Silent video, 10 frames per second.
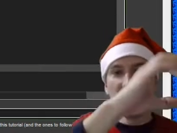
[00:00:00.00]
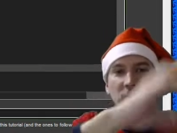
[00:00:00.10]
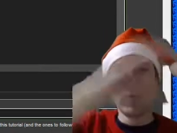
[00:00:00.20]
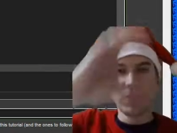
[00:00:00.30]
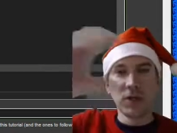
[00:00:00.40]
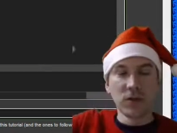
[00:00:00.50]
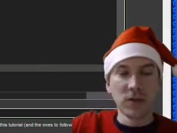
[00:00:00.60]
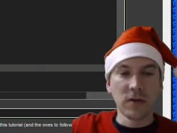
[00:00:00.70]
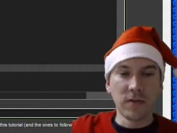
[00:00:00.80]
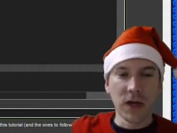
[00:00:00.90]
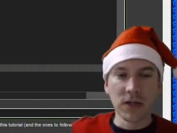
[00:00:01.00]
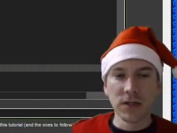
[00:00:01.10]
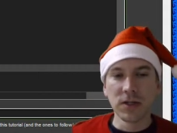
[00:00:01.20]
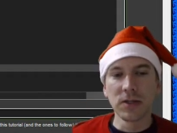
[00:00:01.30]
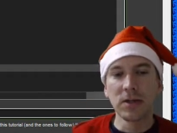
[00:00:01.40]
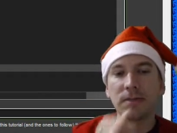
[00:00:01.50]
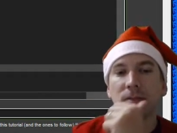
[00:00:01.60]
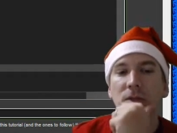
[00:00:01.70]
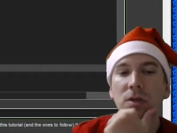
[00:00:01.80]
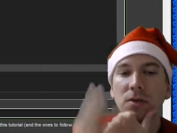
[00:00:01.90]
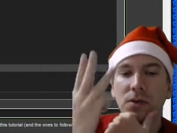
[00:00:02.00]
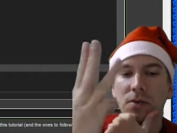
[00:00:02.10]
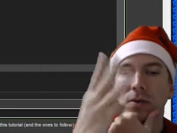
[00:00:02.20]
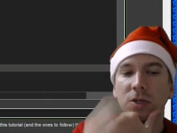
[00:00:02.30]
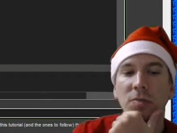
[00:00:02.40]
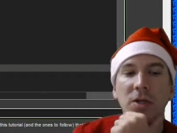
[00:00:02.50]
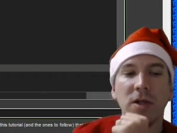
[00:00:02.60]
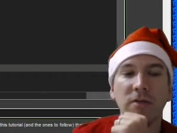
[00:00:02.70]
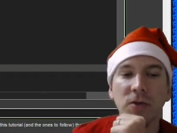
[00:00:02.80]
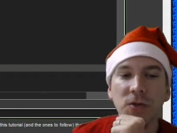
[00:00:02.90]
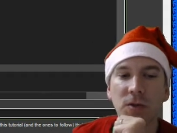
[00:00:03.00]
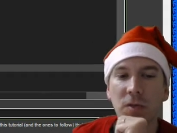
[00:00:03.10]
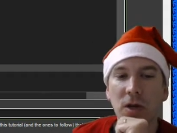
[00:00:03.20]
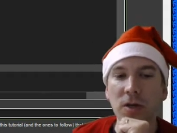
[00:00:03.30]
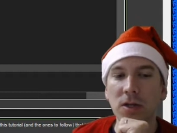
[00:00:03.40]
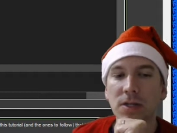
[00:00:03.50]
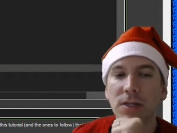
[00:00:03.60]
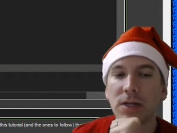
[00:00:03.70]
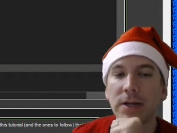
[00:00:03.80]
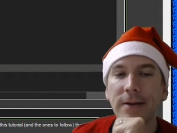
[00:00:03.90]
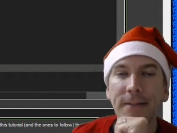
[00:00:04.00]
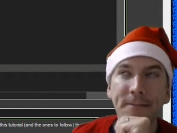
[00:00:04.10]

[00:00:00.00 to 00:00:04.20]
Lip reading: version, it goes the fastest. So there's 3 speed levels depending on its state.